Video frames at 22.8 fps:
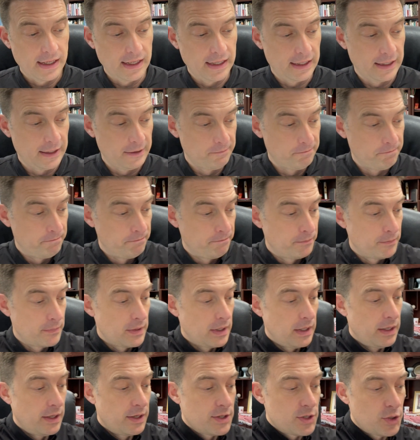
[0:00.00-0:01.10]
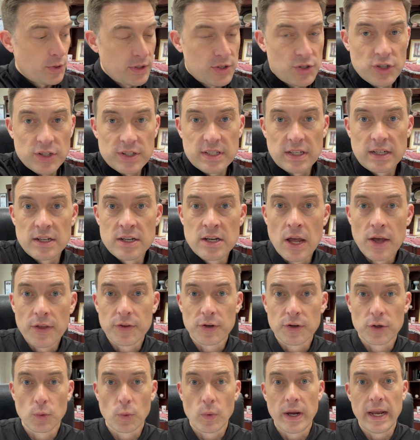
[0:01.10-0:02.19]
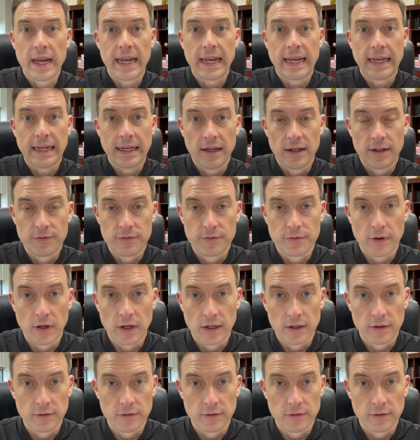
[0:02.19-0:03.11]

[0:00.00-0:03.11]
So it's just another way of